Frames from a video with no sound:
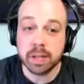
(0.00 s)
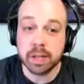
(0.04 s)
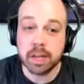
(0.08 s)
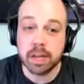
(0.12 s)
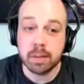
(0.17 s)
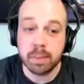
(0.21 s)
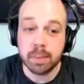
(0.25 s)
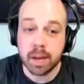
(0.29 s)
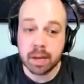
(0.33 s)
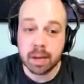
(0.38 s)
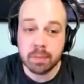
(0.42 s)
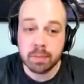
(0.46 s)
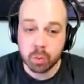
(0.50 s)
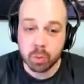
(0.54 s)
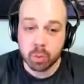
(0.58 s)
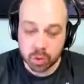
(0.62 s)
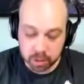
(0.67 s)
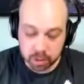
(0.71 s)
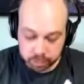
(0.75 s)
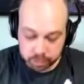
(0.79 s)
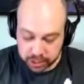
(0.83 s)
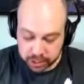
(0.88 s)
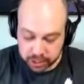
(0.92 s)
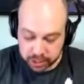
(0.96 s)
you uh, straight up, I'm
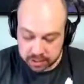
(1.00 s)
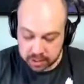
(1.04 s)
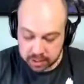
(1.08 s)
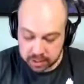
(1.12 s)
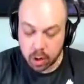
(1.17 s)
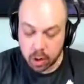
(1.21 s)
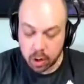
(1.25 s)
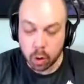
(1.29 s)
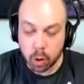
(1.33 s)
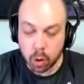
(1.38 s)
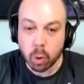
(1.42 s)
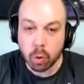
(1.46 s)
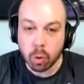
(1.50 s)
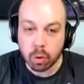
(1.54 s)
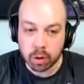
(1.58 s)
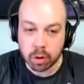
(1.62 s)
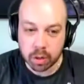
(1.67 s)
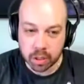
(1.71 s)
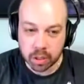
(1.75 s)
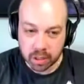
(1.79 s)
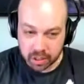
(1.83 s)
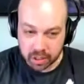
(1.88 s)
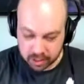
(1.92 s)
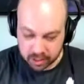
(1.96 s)
a WordPress
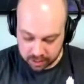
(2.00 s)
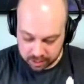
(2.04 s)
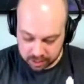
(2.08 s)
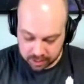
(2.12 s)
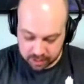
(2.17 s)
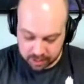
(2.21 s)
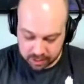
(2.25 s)
whore.